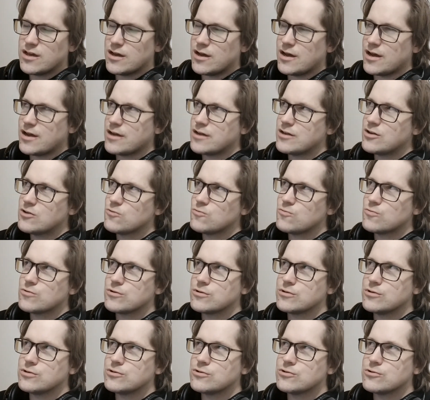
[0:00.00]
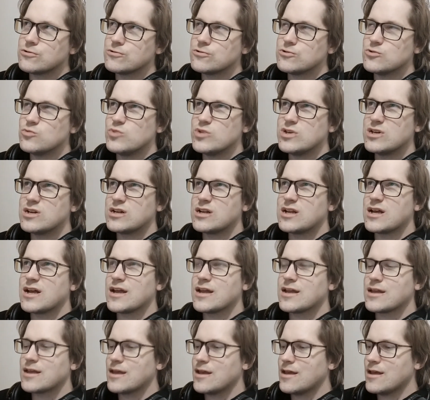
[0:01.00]
I don't want you all to be
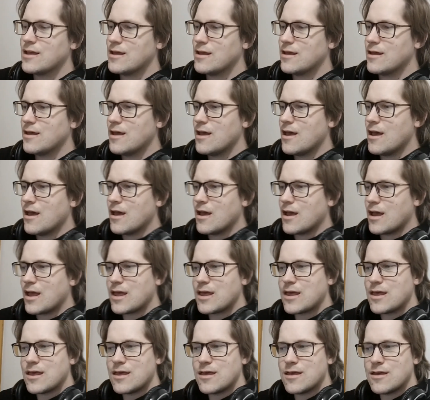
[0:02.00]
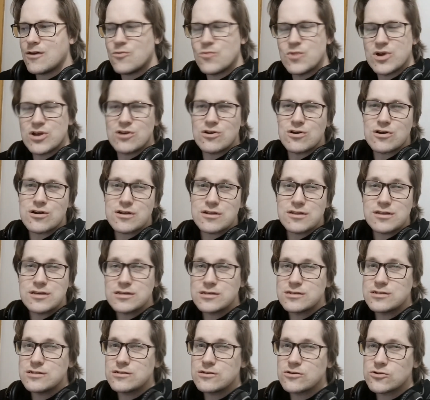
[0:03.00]
like, hey, oh my god,
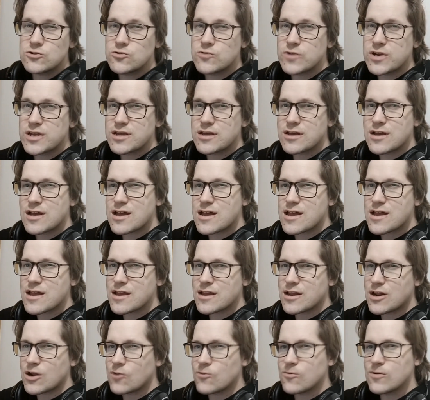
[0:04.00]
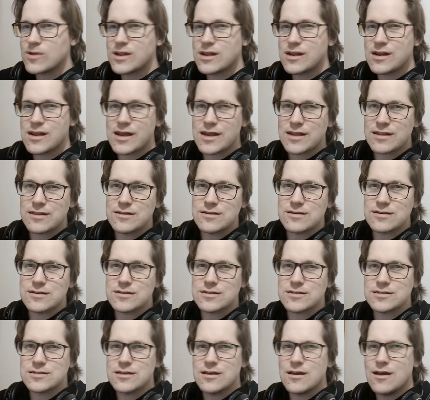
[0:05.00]
this is a great guide, I really like
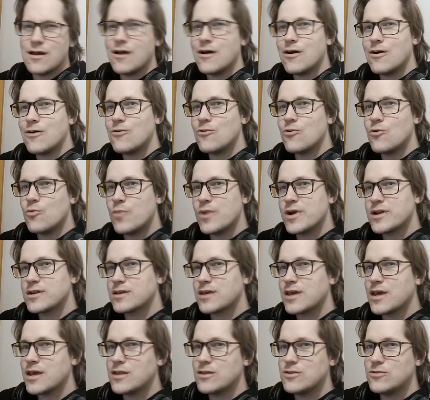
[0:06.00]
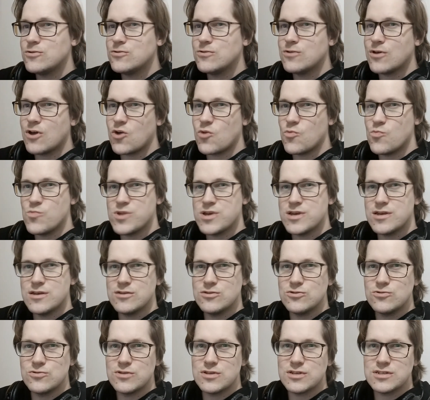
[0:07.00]
this. Oh, but can you help me
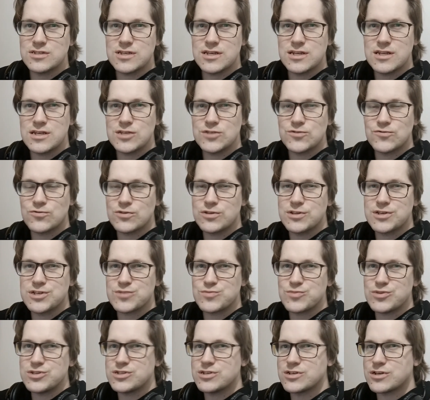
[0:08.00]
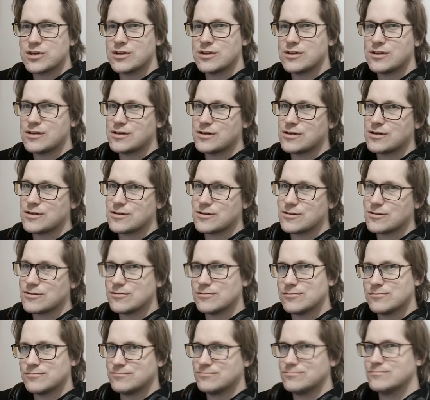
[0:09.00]
do the settings for this
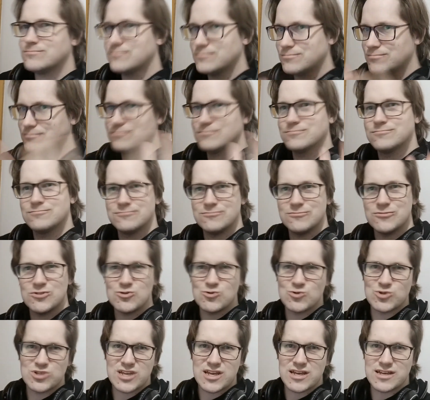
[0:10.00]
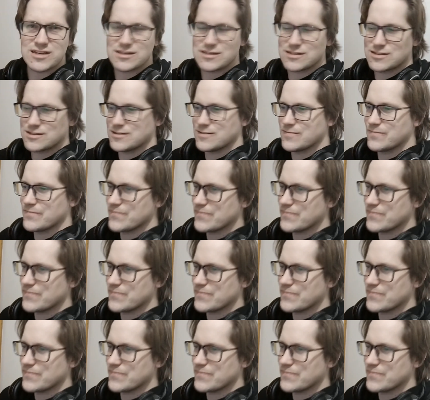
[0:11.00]
particular use case,